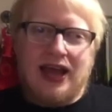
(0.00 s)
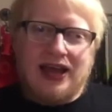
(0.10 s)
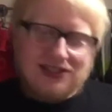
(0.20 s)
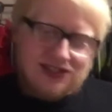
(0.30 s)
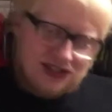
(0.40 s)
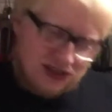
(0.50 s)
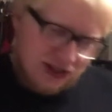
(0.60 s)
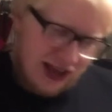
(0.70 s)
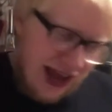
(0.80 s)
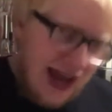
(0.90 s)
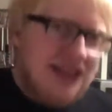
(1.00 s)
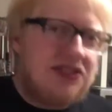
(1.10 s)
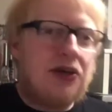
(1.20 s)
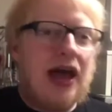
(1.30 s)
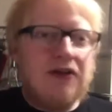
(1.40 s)
instant hit
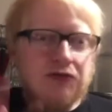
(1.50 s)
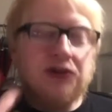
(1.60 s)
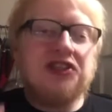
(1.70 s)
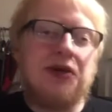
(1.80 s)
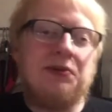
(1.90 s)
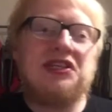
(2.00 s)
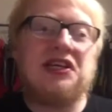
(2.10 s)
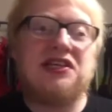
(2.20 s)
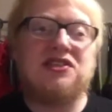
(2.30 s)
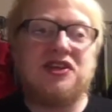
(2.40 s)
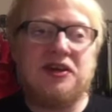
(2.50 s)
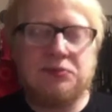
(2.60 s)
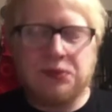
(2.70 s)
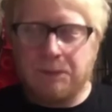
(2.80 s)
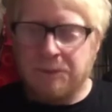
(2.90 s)
every time you take a sip